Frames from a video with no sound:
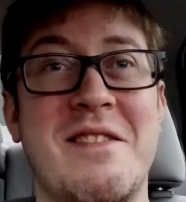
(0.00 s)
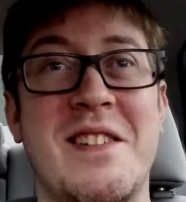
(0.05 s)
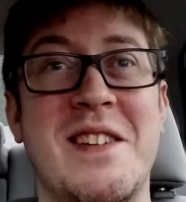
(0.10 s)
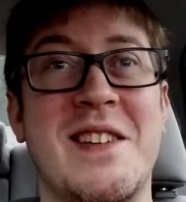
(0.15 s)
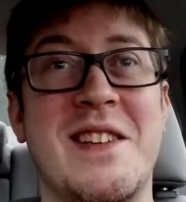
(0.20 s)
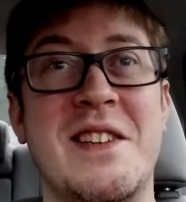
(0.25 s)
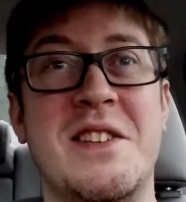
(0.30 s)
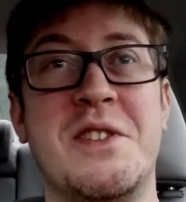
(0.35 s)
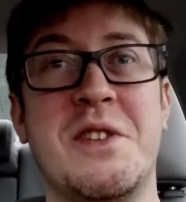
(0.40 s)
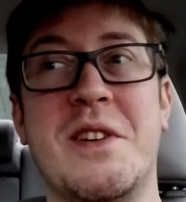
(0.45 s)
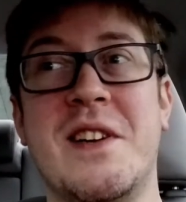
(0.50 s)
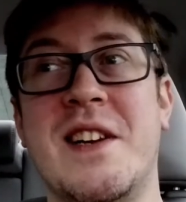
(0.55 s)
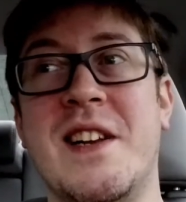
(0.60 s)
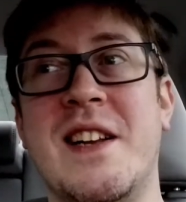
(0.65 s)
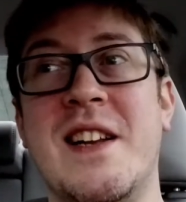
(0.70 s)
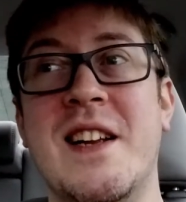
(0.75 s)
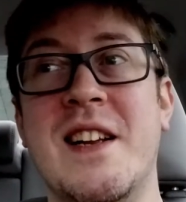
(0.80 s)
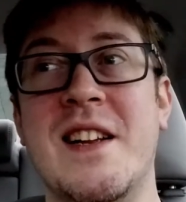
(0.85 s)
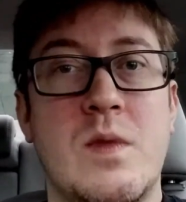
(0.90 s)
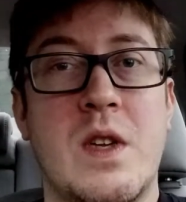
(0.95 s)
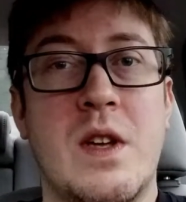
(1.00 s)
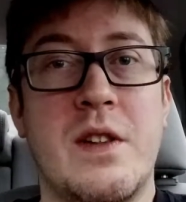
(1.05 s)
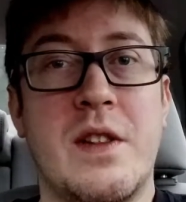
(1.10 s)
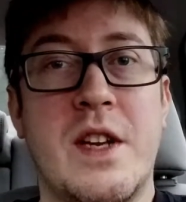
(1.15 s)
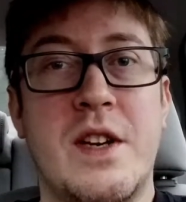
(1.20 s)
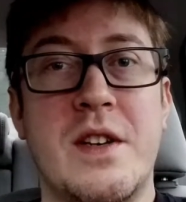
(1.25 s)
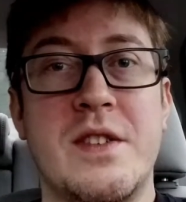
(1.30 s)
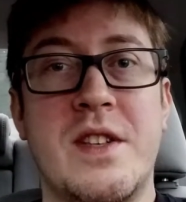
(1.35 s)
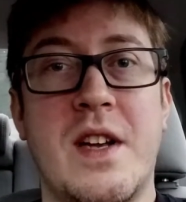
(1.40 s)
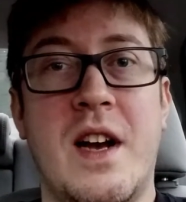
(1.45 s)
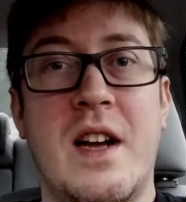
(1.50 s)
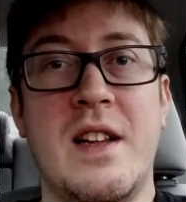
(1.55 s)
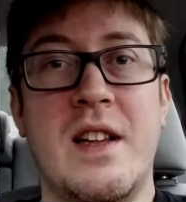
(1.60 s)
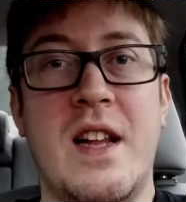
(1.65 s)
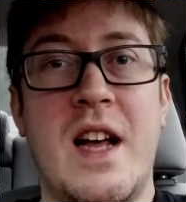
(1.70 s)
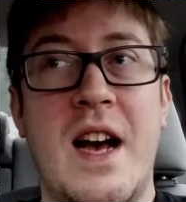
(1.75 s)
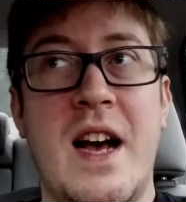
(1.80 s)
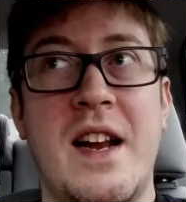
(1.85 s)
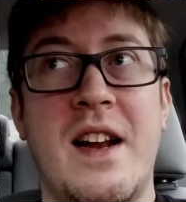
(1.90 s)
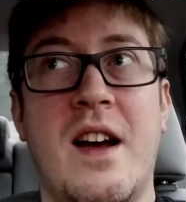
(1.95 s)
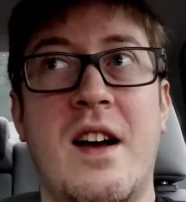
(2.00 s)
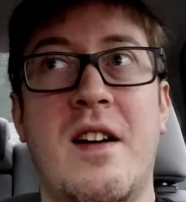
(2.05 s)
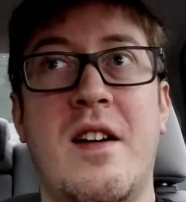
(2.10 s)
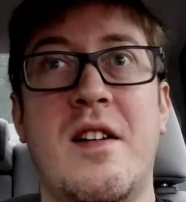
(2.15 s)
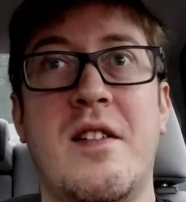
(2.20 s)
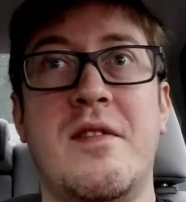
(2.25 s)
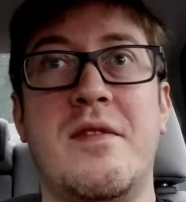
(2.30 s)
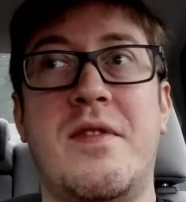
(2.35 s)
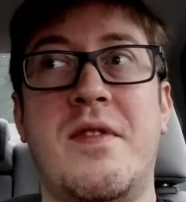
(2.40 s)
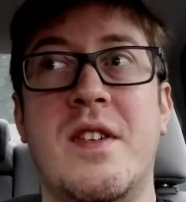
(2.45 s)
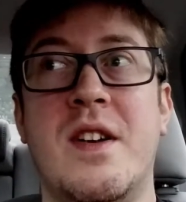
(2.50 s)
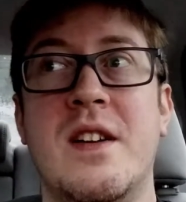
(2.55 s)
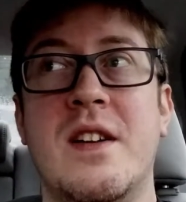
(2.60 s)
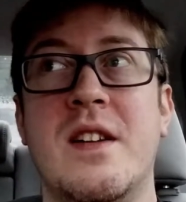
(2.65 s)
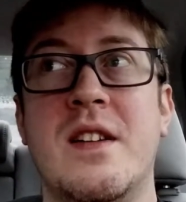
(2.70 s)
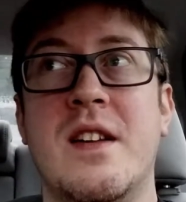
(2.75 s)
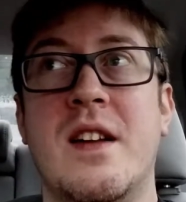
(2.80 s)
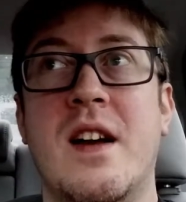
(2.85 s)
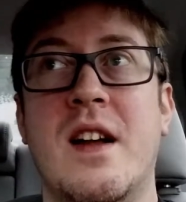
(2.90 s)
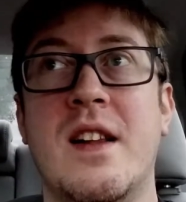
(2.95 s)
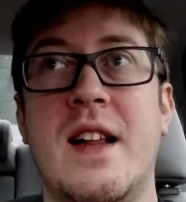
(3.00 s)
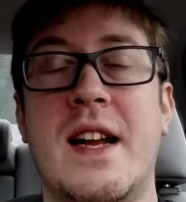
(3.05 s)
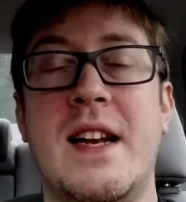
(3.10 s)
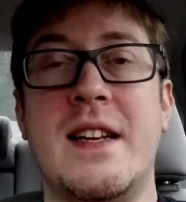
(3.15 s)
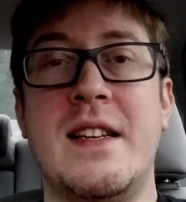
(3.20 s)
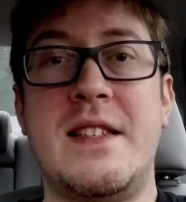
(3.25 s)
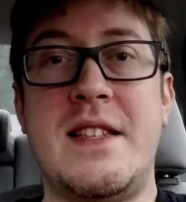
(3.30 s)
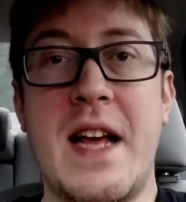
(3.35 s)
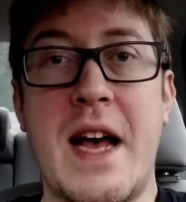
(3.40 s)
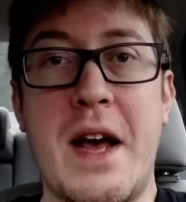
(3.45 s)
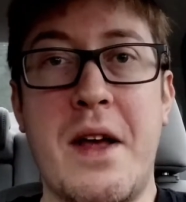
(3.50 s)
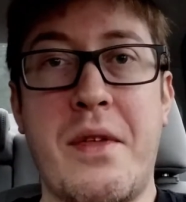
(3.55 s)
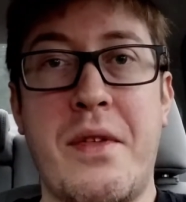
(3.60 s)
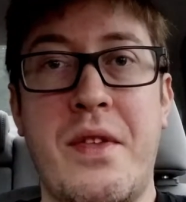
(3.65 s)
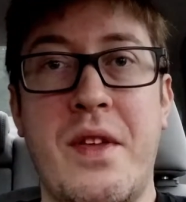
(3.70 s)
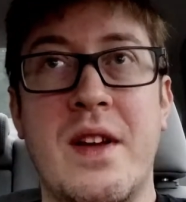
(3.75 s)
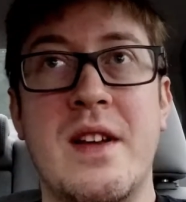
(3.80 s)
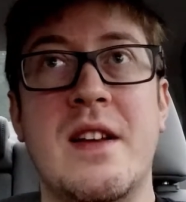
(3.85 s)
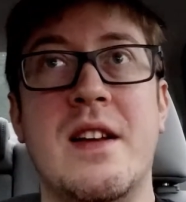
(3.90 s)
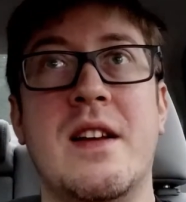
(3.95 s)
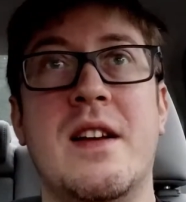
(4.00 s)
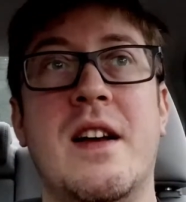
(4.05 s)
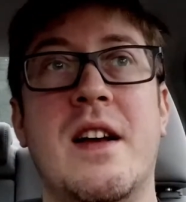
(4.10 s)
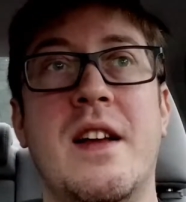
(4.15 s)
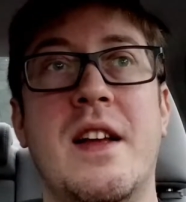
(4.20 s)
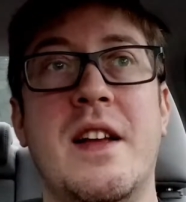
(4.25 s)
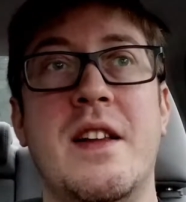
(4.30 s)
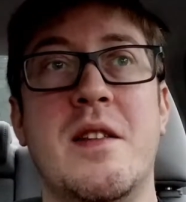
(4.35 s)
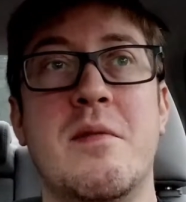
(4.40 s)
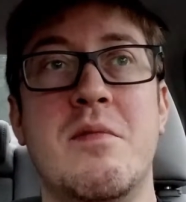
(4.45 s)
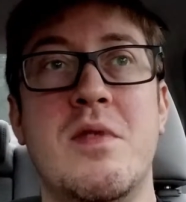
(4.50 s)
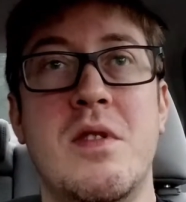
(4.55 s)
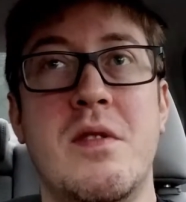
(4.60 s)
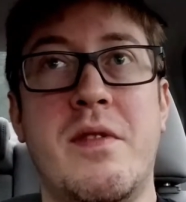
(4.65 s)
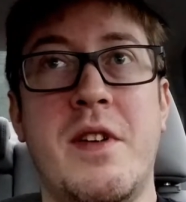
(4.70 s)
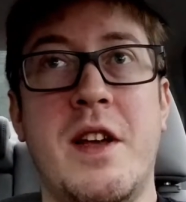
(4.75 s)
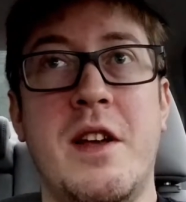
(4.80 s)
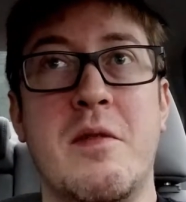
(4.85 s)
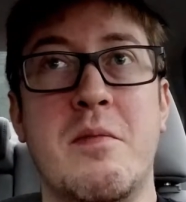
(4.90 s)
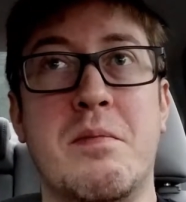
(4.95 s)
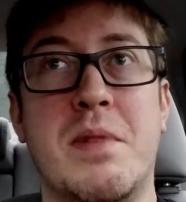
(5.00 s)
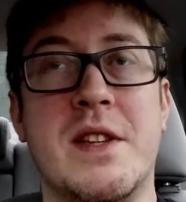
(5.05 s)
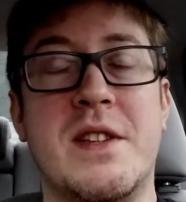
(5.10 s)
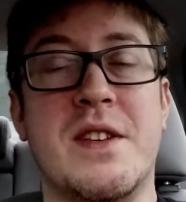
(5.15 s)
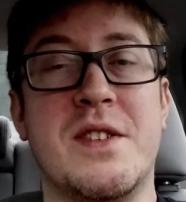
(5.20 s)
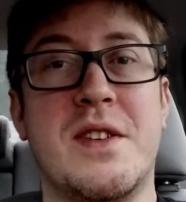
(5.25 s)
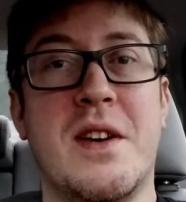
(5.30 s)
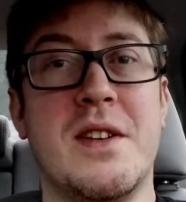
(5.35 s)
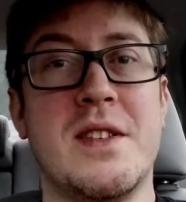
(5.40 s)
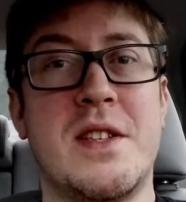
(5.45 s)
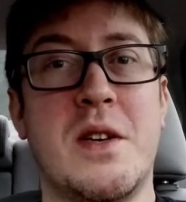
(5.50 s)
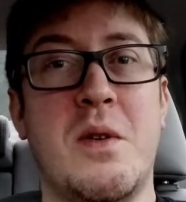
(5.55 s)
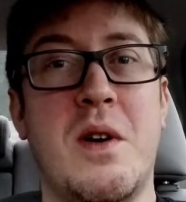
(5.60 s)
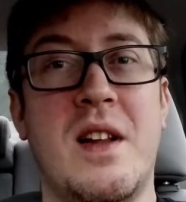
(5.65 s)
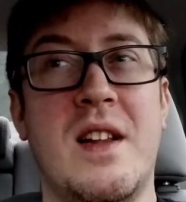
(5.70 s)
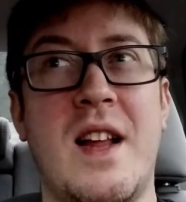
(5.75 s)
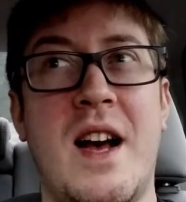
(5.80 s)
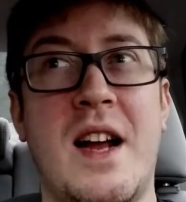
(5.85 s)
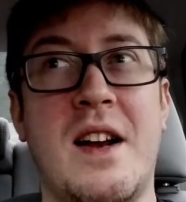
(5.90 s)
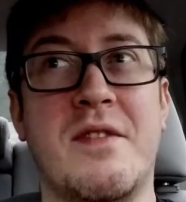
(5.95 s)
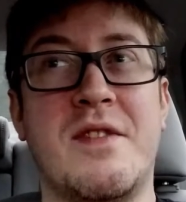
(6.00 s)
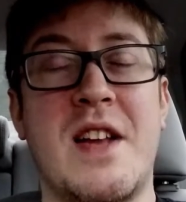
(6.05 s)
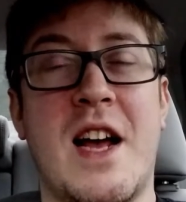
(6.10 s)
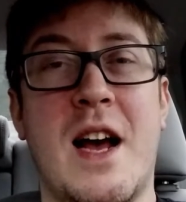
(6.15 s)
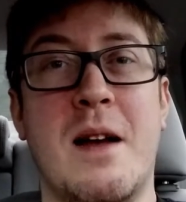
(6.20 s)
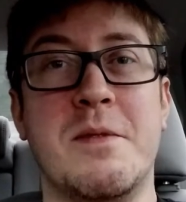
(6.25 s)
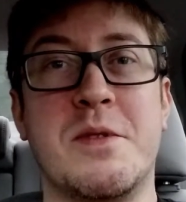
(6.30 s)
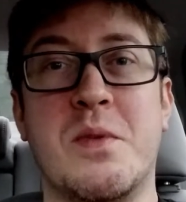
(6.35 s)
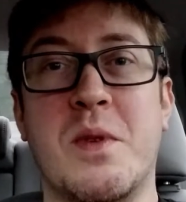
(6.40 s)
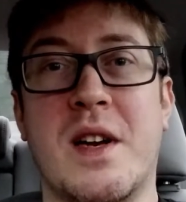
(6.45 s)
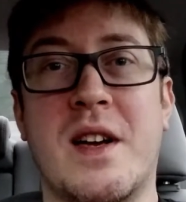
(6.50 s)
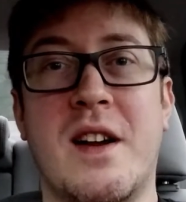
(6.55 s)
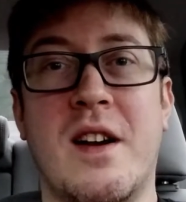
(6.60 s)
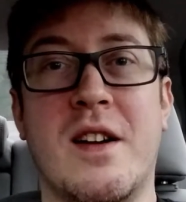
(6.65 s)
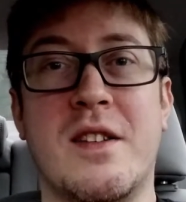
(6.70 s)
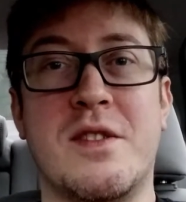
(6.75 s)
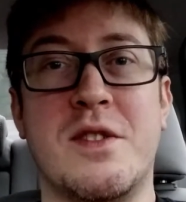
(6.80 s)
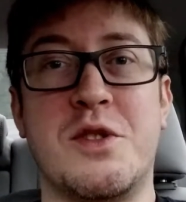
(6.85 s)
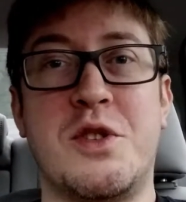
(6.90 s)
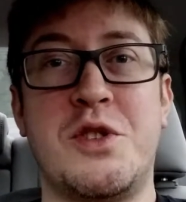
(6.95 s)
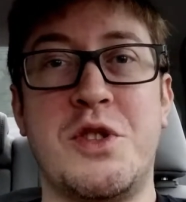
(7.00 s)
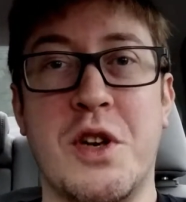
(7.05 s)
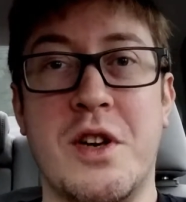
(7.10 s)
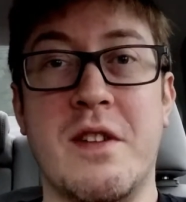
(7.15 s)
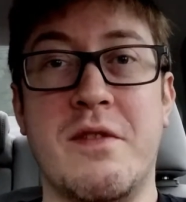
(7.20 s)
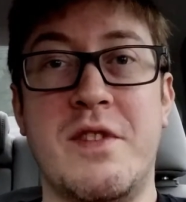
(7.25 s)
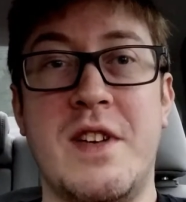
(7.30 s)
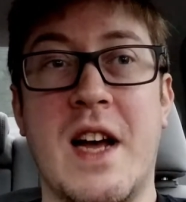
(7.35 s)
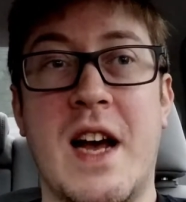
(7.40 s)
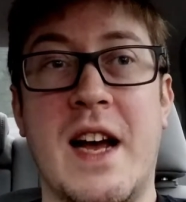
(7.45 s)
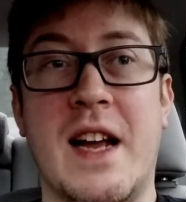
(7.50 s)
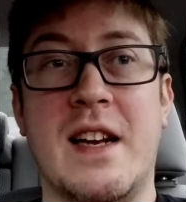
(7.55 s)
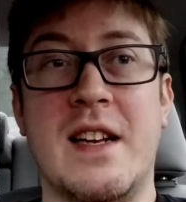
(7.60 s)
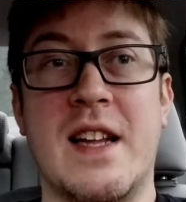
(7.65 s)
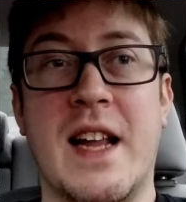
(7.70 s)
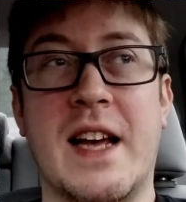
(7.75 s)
really enjoyed it. There's a lot of death in the movie, but there's also a lot of times where characters should have died.